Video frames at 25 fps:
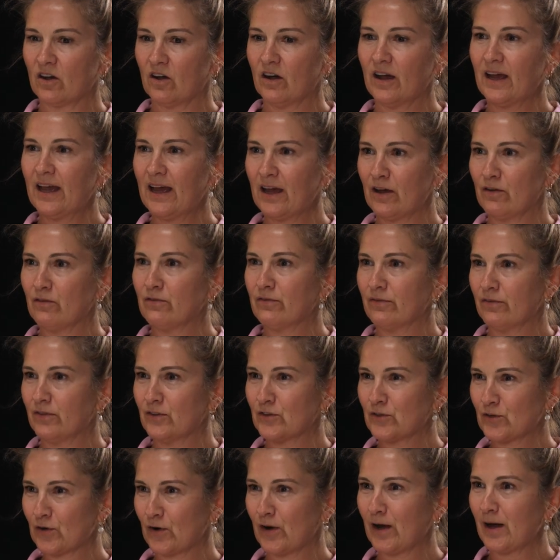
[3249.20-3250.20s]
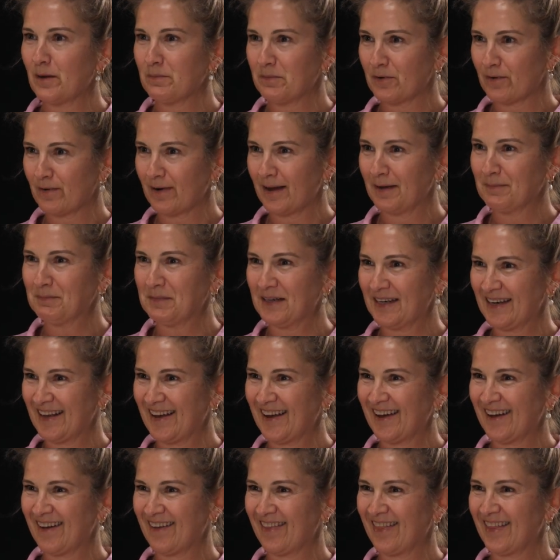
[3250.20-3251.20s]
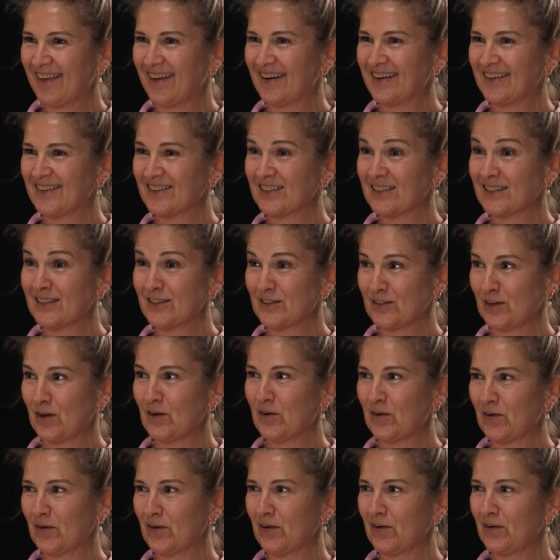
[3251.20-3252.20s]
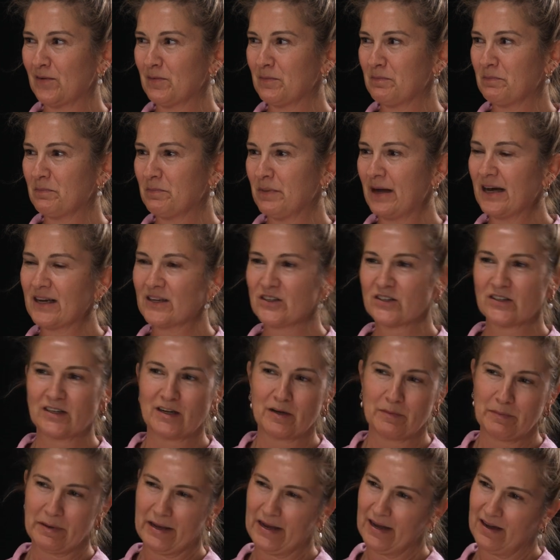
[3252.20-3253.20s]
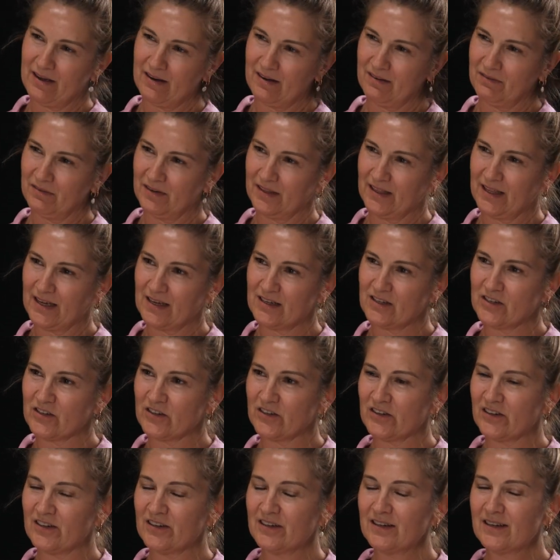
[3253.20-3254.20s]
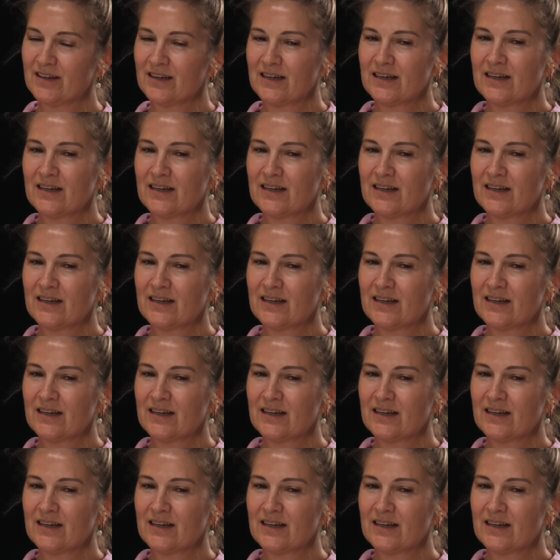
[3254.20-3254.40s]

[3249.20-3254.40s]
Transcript: I have the tribe around me now that are just so passionate about what they do,